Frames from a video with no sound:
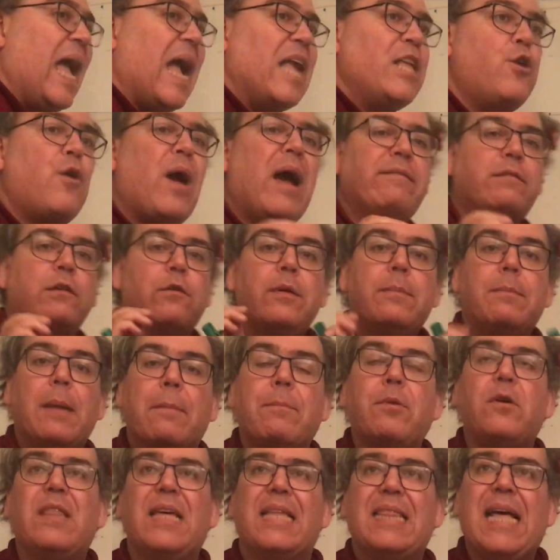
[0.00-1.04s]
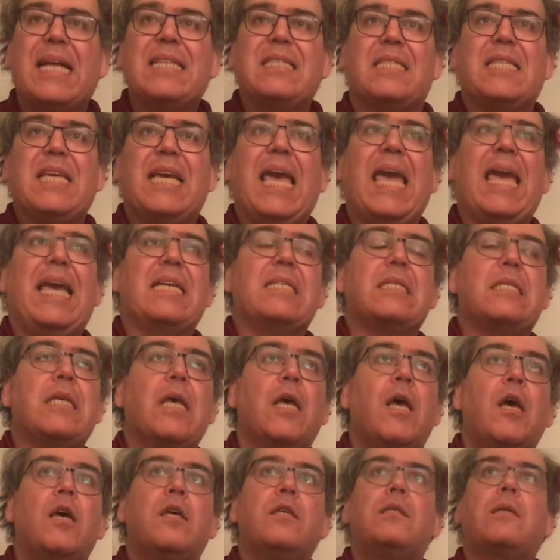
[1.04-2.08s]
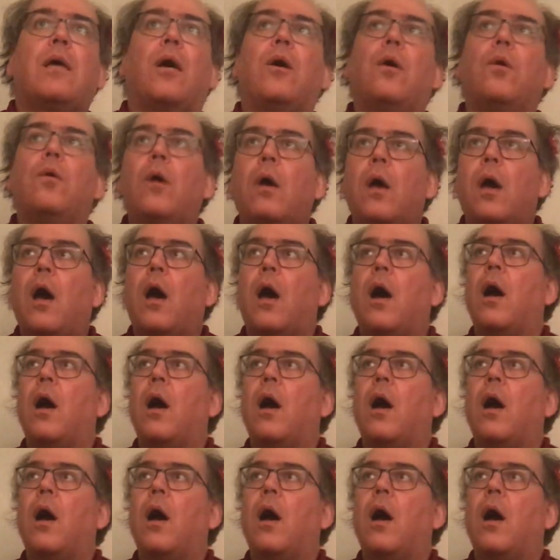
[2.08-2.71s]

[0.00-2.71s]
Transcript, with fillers: And you have to remember that that's the case. So